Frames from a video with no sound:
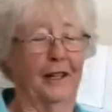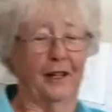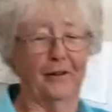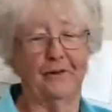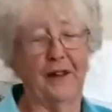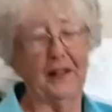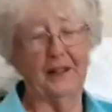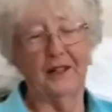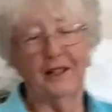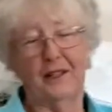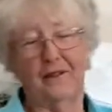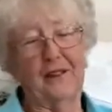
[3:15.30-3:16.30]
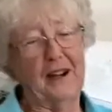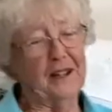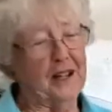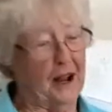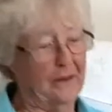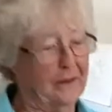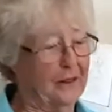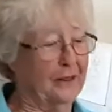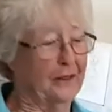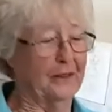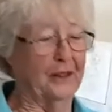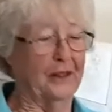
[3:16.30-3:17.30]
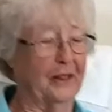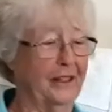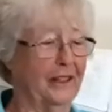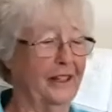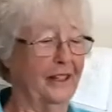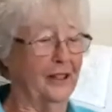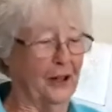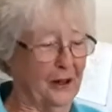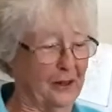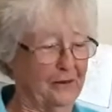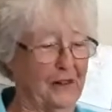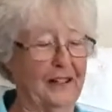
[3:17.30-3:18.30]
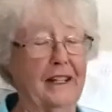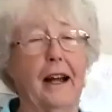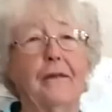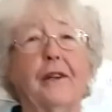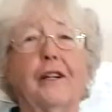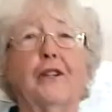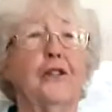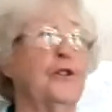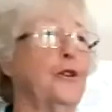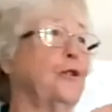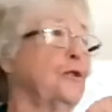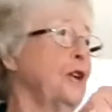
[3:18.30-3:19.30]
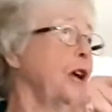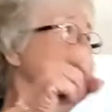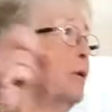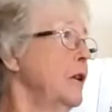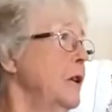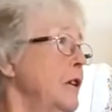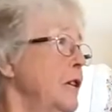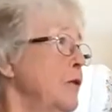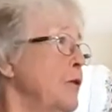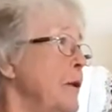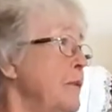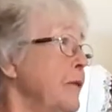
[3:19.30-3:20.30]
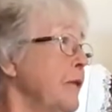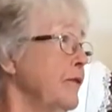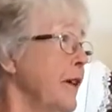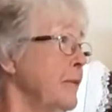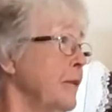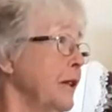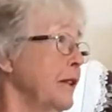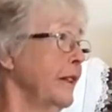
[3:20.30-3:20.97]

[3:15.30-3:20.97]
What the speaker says: In fact, the front cover of inside the front cover, it shows how you rip the fabric then.